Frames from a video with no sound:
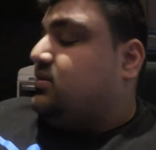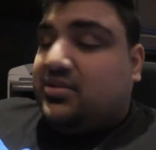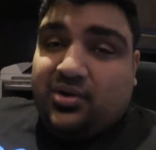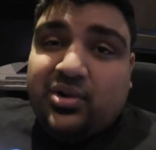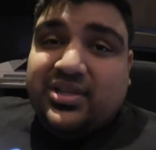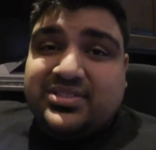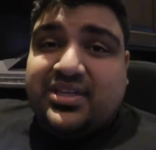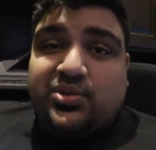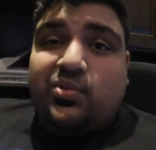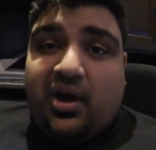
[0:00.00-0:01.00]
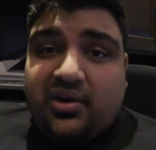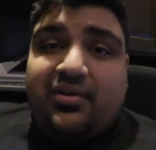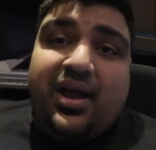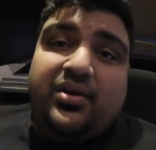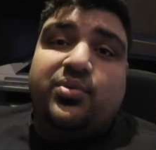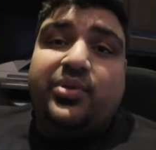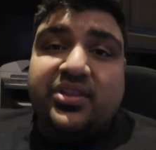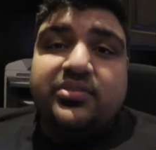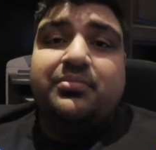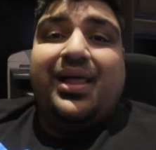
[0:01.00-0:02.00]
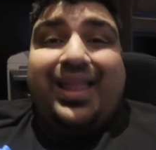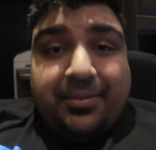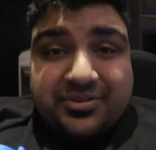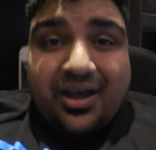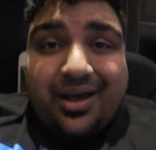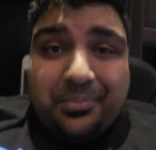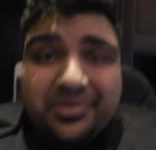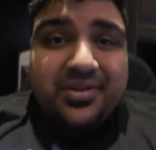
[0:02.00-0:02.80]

The goal is like to walk around with my laptop,